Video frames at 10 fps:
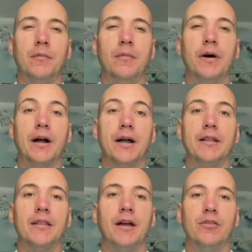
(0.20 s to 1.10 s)

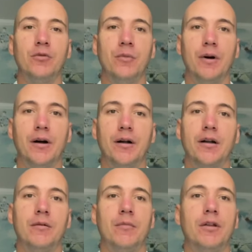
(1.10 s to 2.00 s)
Maganda
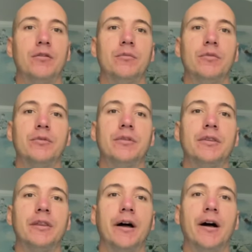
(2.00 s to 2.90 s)
maga, mayun bun
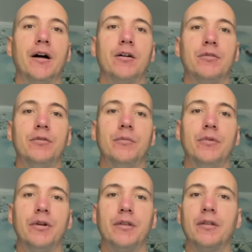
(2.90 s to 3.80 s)
tag, good
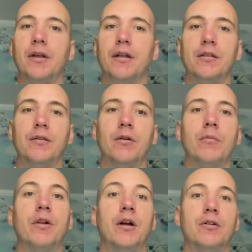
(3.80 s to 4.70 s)
morning and
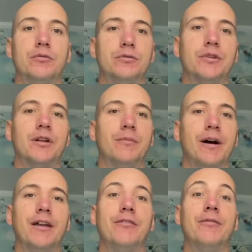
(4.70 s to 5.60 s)
dobre utra,
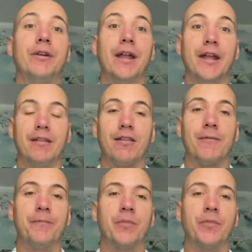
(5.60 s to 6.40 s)
my friends.